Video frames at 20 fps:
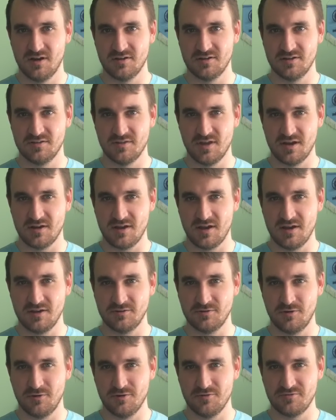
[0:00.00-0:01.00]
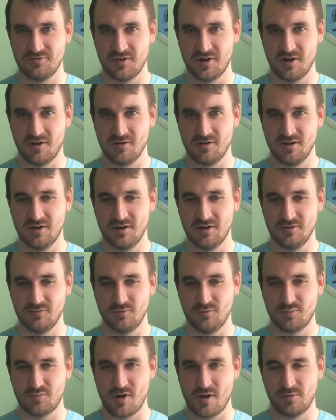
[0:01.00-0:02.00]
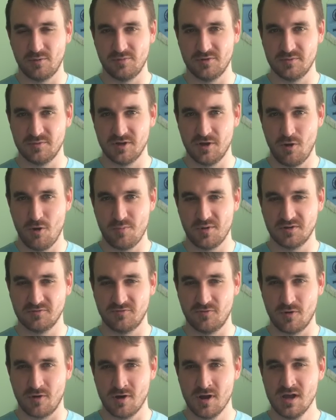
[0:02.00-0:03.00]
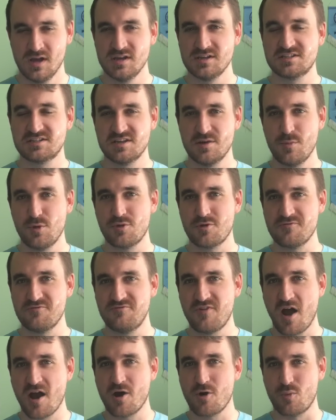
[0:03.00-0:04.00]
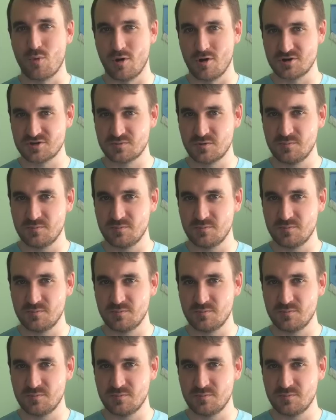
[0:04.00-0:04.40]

in that 8-goal affair. We'll probably be hoping for similar fireworks,